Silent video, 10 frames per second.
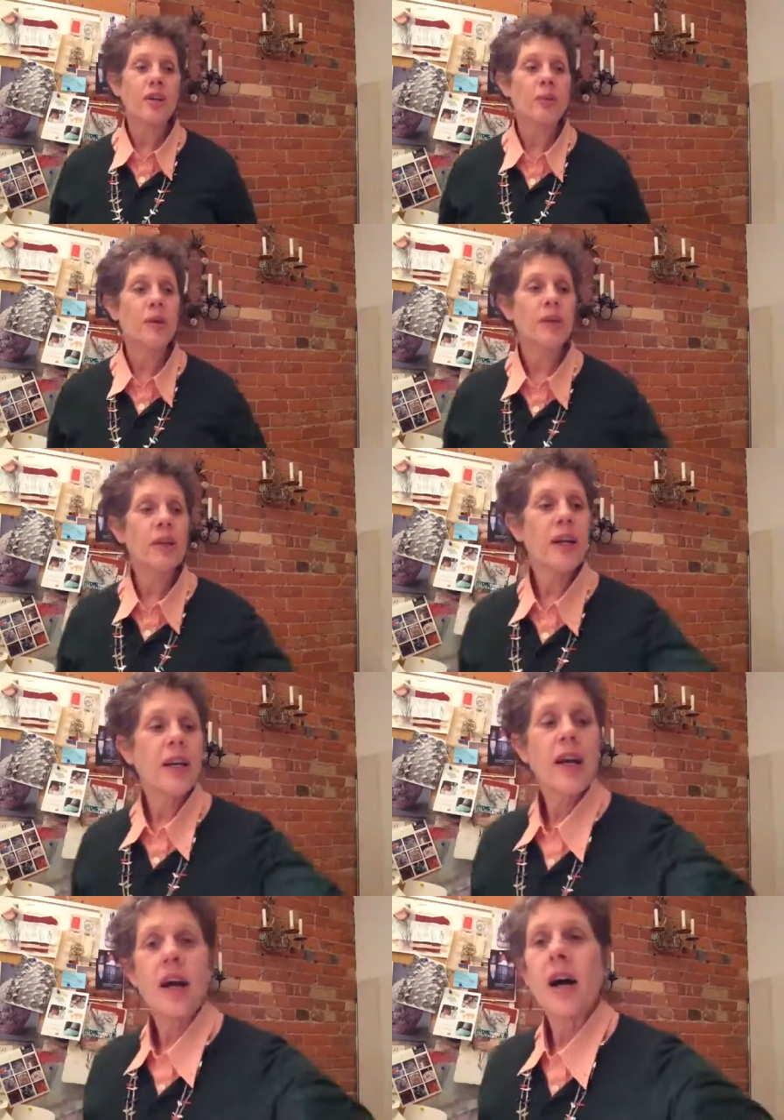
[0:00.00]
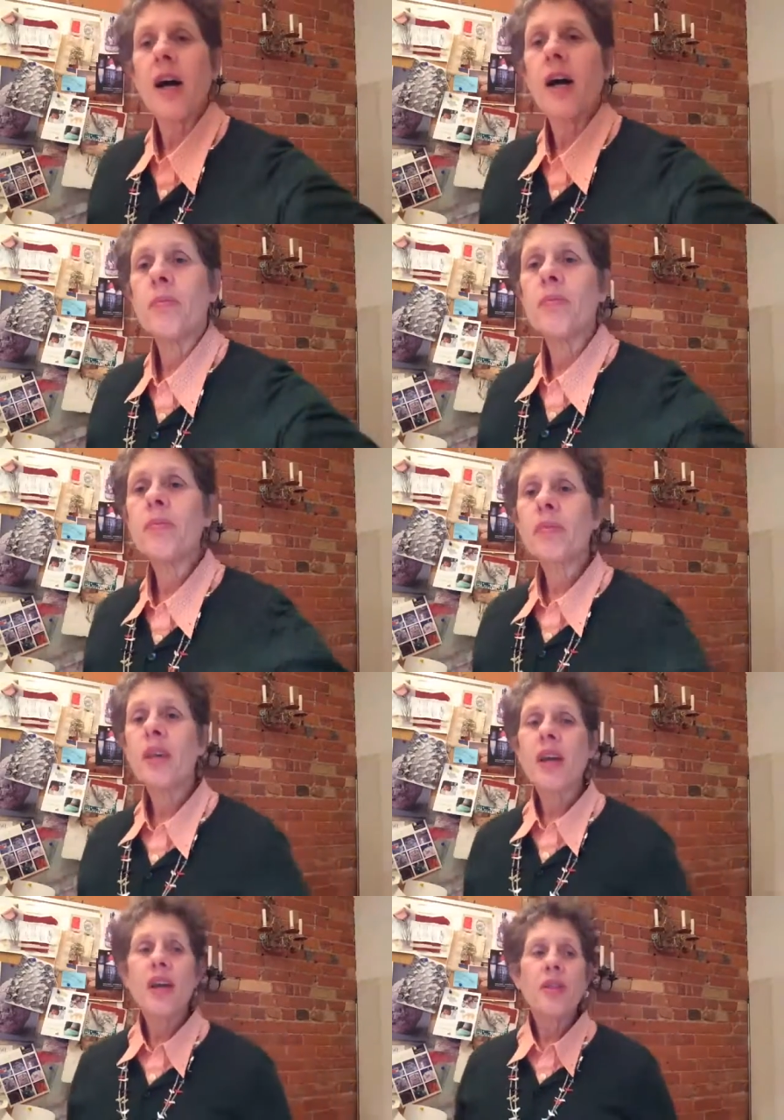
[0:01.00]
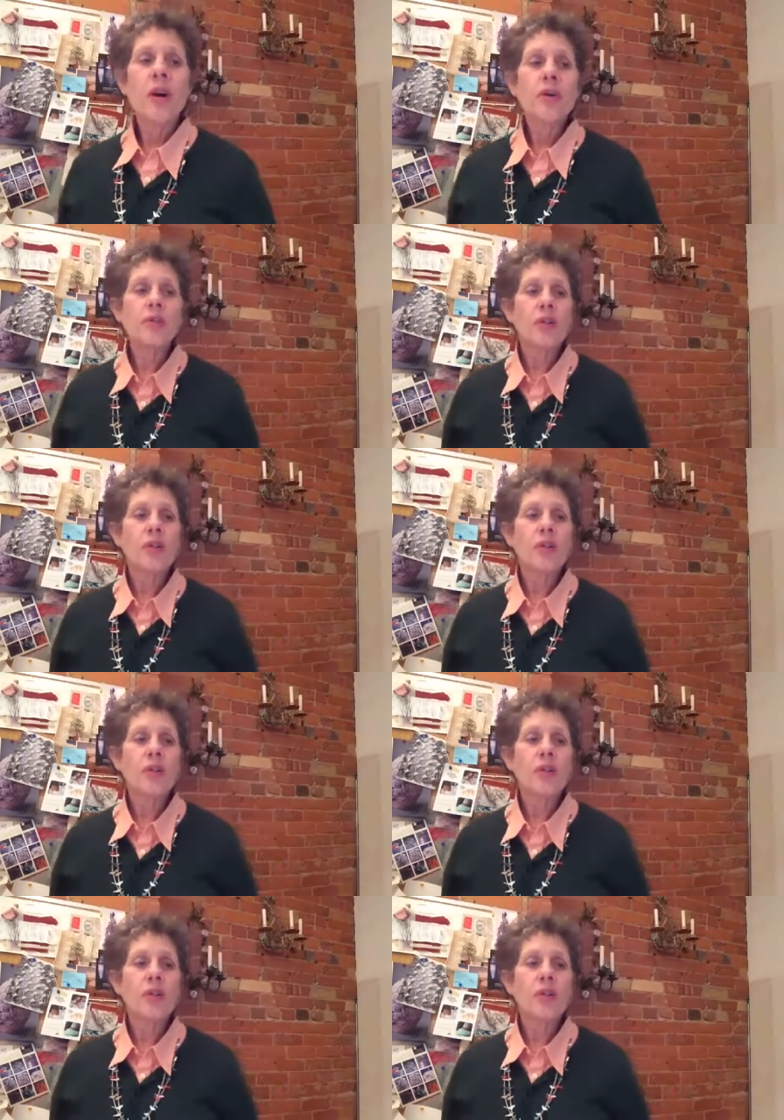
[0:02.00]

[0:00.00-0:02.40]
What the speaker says: about, those